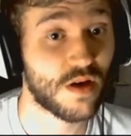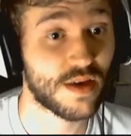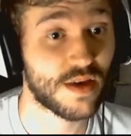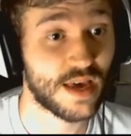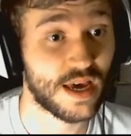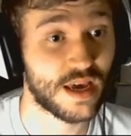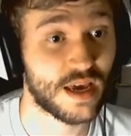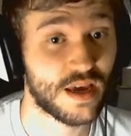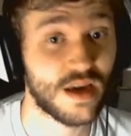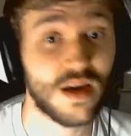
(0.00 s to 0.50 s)

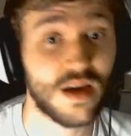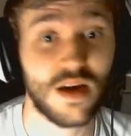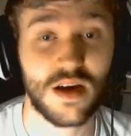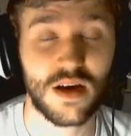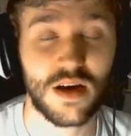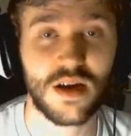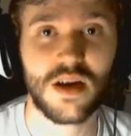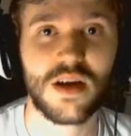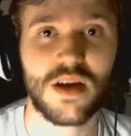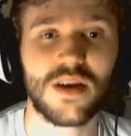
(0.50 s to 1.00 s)
Okay,
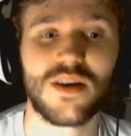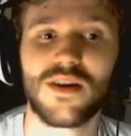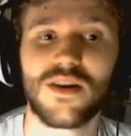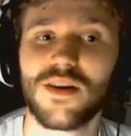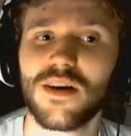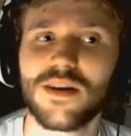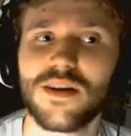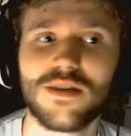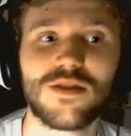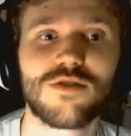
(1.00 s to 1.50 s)

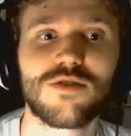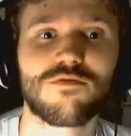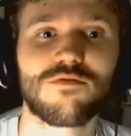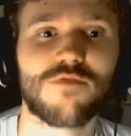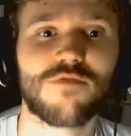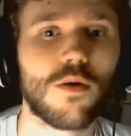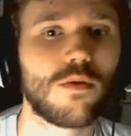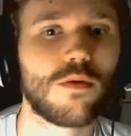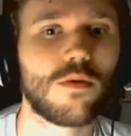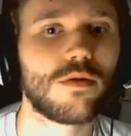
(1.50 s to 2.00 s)
night
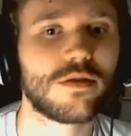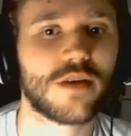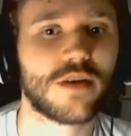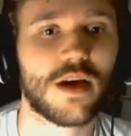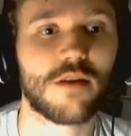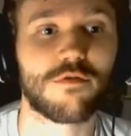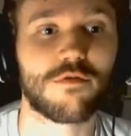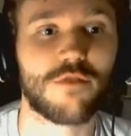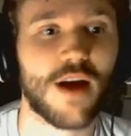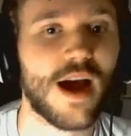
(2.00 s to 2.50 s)
rolled
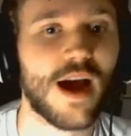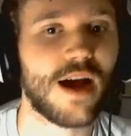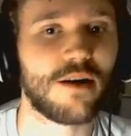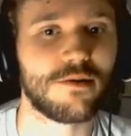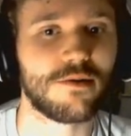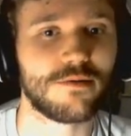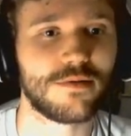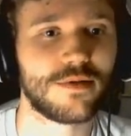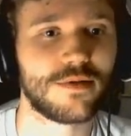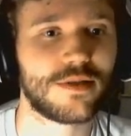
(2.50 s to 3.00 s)

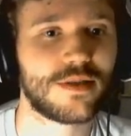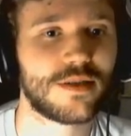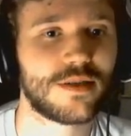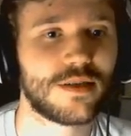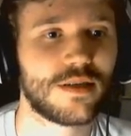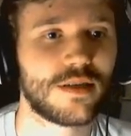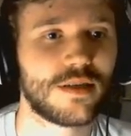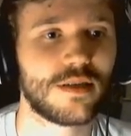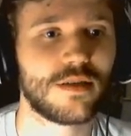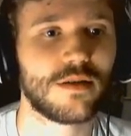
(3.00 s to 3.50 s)
around.
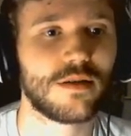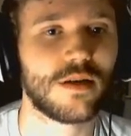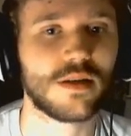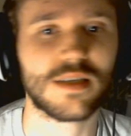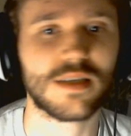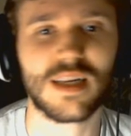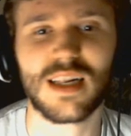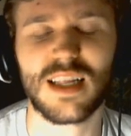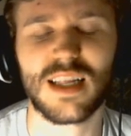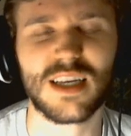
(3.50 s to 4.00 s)

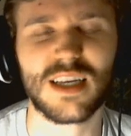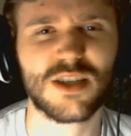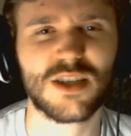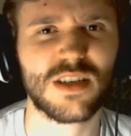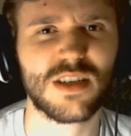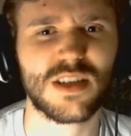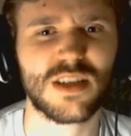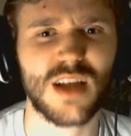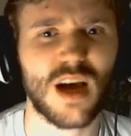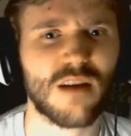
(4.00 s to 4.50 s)
Like, did it
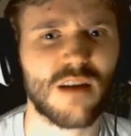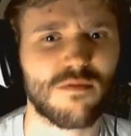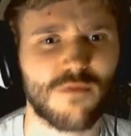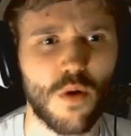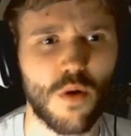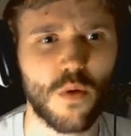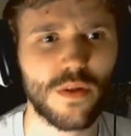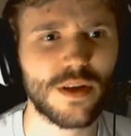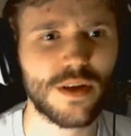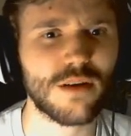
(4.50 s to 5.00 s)
literally start
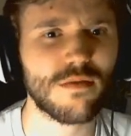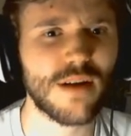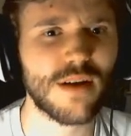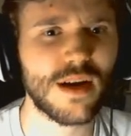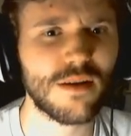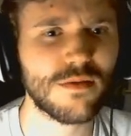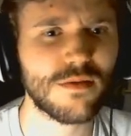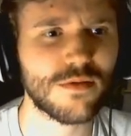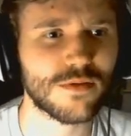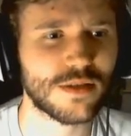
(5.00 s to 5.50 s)
rolling
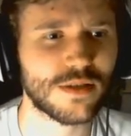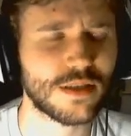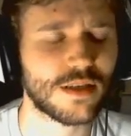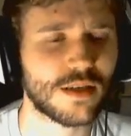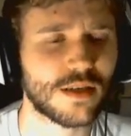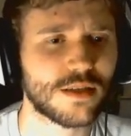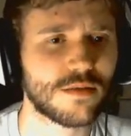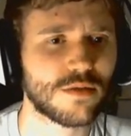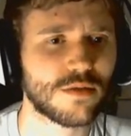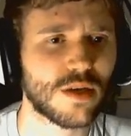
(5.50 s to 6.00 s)
around, or is this
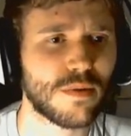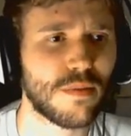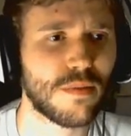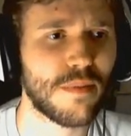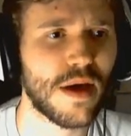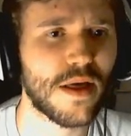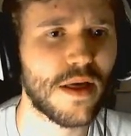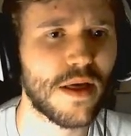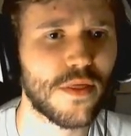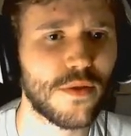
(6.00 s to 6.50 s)
like some type of
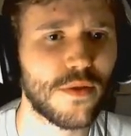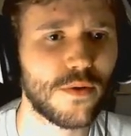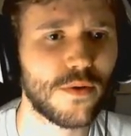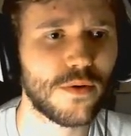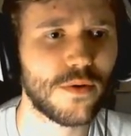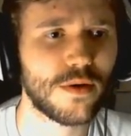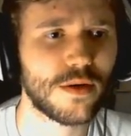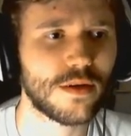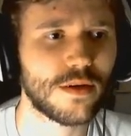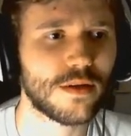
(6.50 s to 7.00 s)

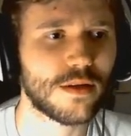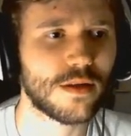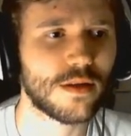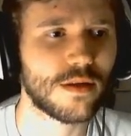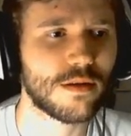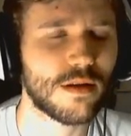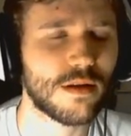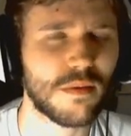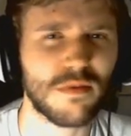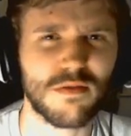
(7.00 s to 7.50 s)
metaphor?
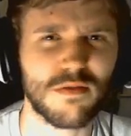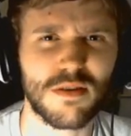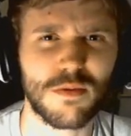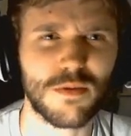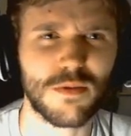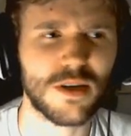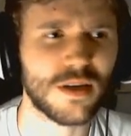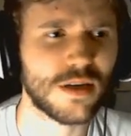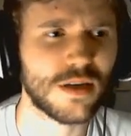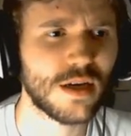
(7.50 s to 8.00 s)
That'd be really
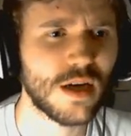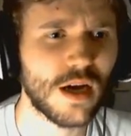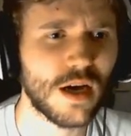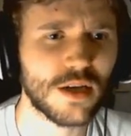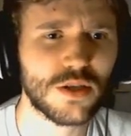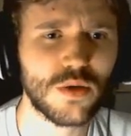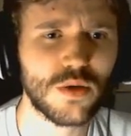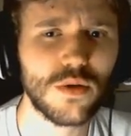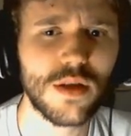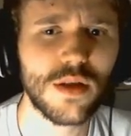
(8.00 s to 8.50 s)
weird.
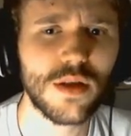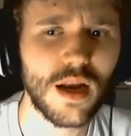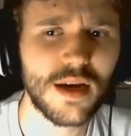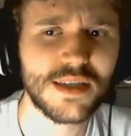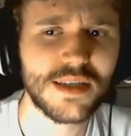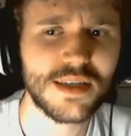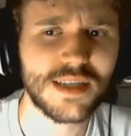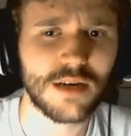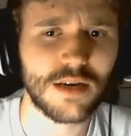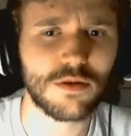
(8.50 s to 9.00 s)
I saw the
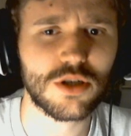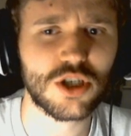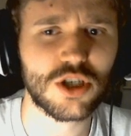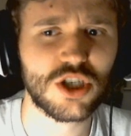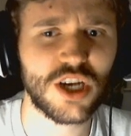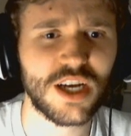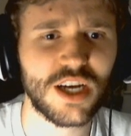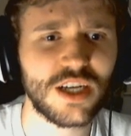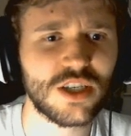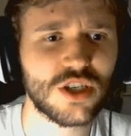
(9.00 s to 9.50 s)
lighthouse
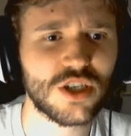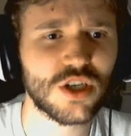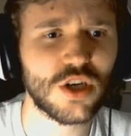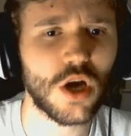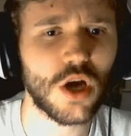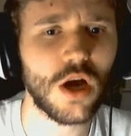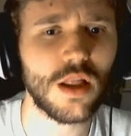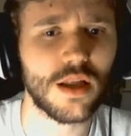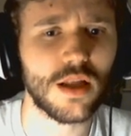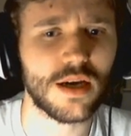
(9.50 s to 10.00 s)
change
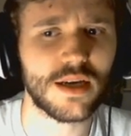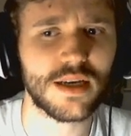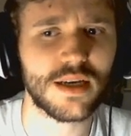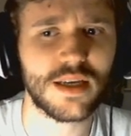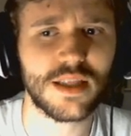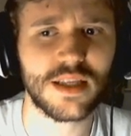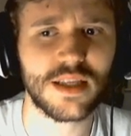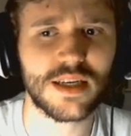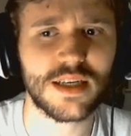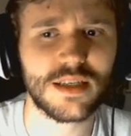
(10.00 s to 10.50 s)
colour
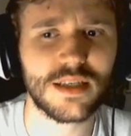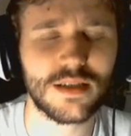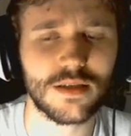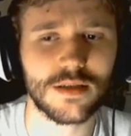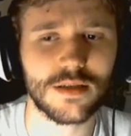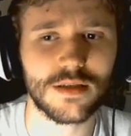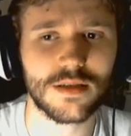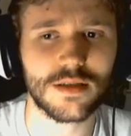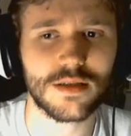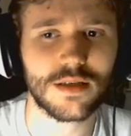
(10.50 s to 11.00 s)
in the
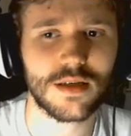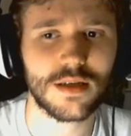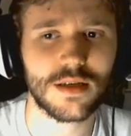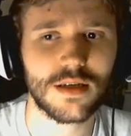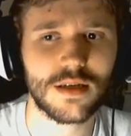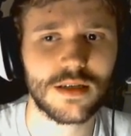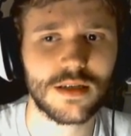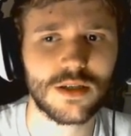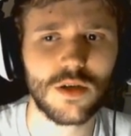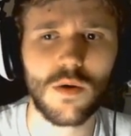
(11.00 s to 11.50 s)
distance.
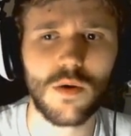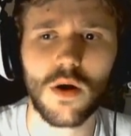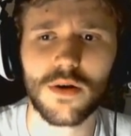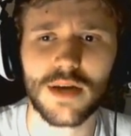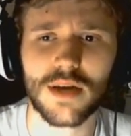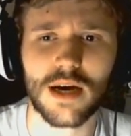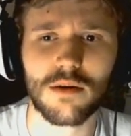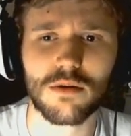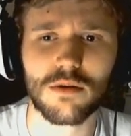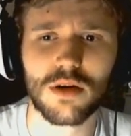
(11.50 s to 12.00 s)
So
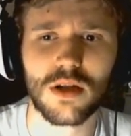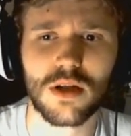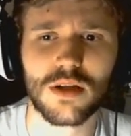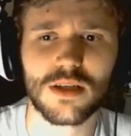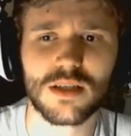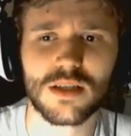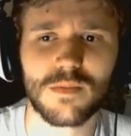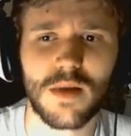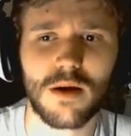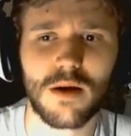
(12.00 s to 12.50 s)
odd how
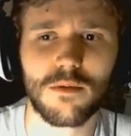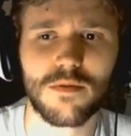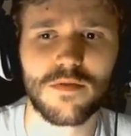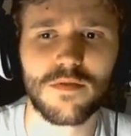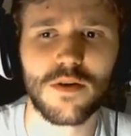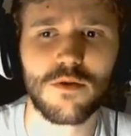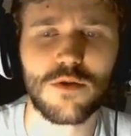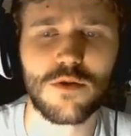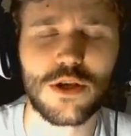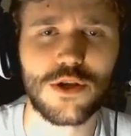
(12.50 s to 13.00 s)
colours spout
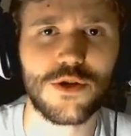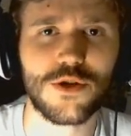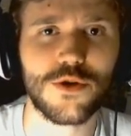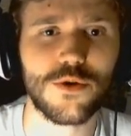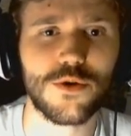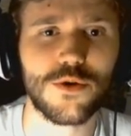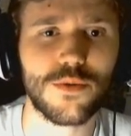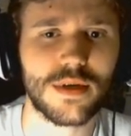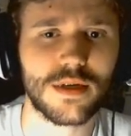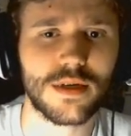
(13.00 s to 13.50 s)
with no
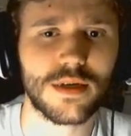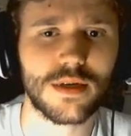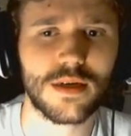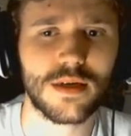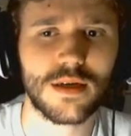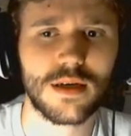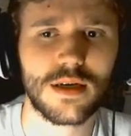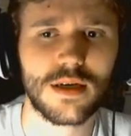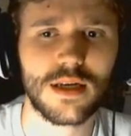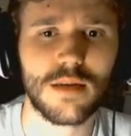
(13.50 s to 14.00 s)
U in,
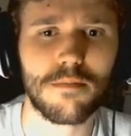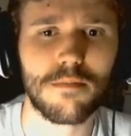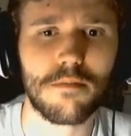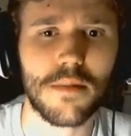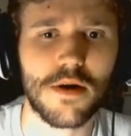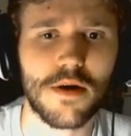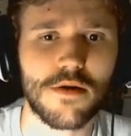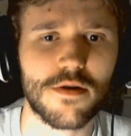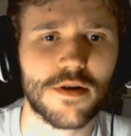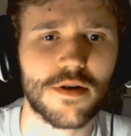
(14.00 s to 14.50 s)
in
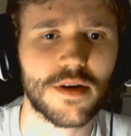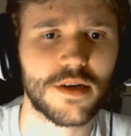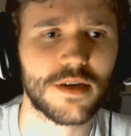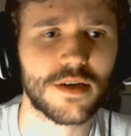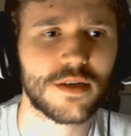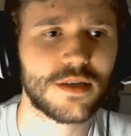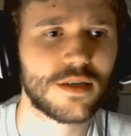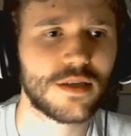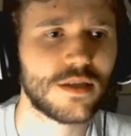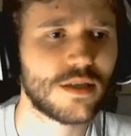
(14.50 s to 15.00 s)

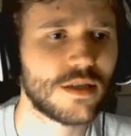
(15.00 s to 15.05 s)
America.